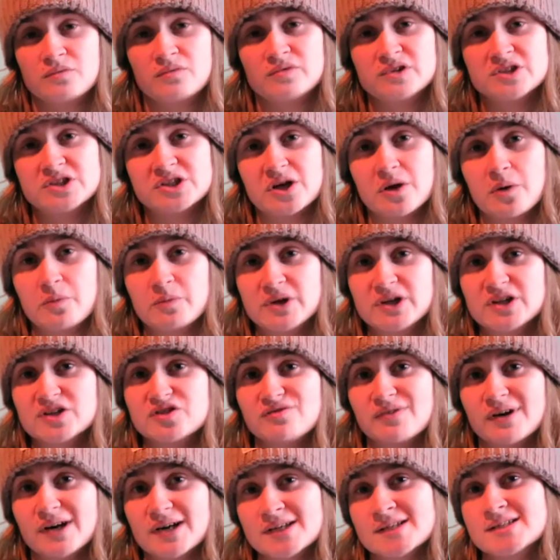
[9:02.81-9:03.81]
Michelle
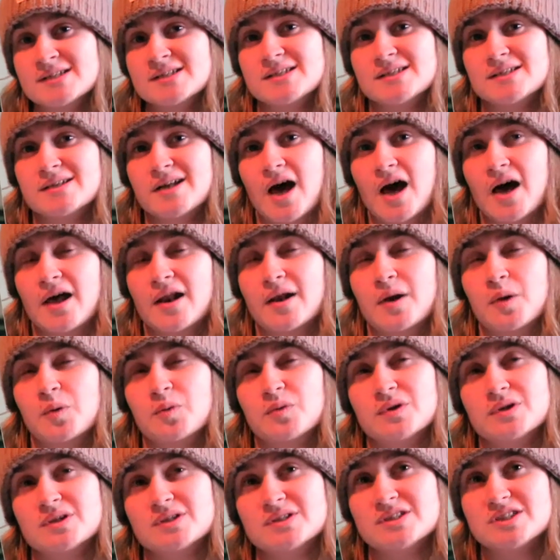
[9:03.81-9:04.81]
Mead's writing, and I
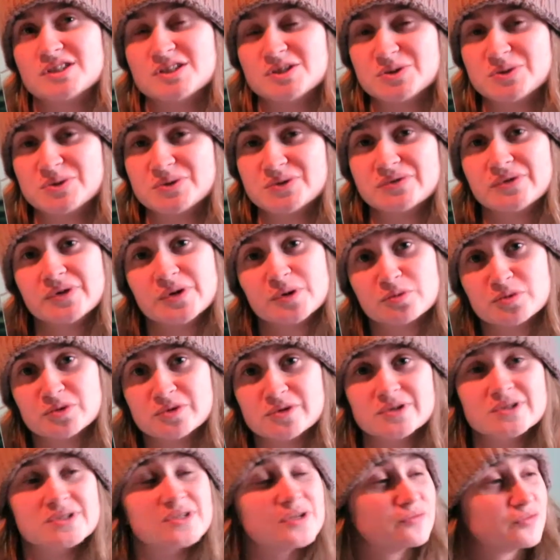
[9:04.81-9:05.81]
will continue to read her
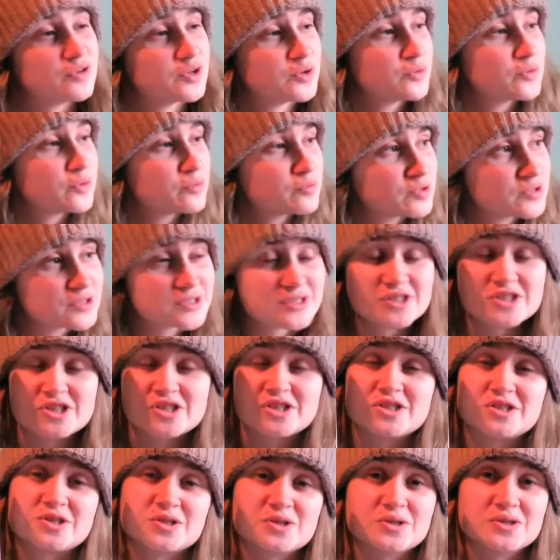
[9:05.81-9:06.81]
books and read other books that
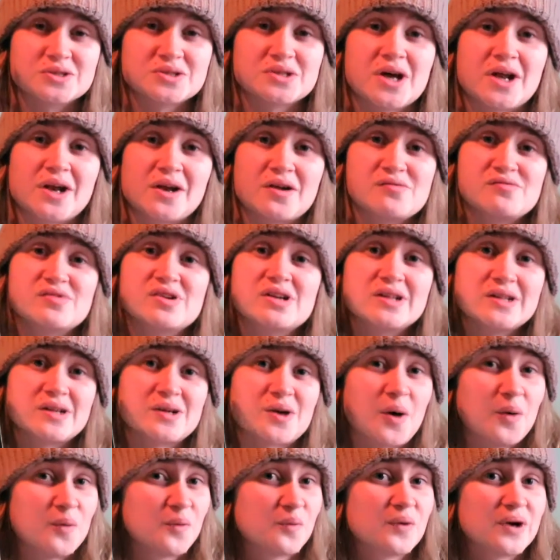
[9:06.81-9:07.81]
she's done, and I really
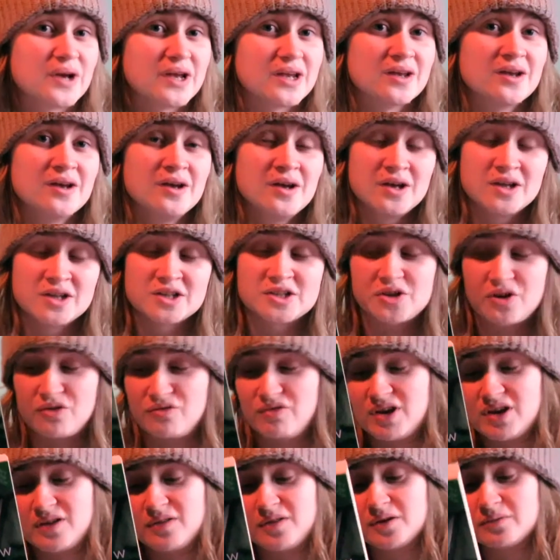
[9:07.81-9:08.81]
can't wait to
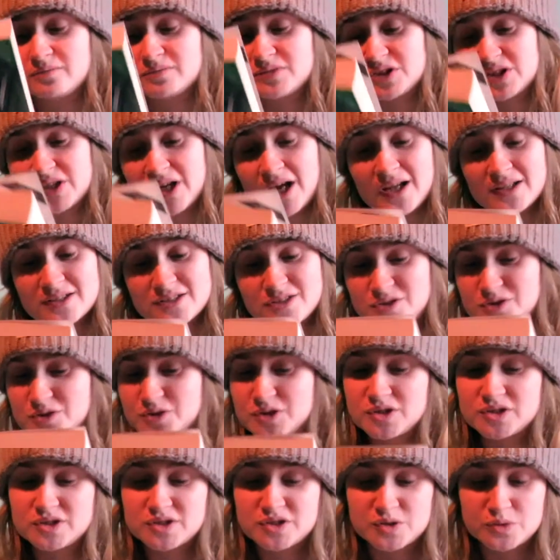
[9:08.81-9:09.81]
read them. She has
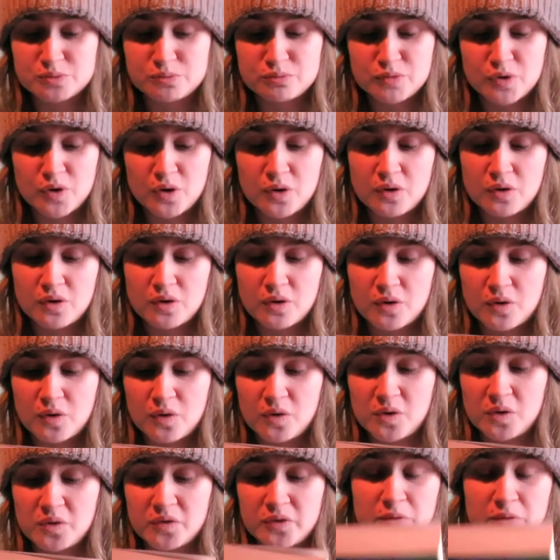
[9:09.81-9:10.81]
done some more called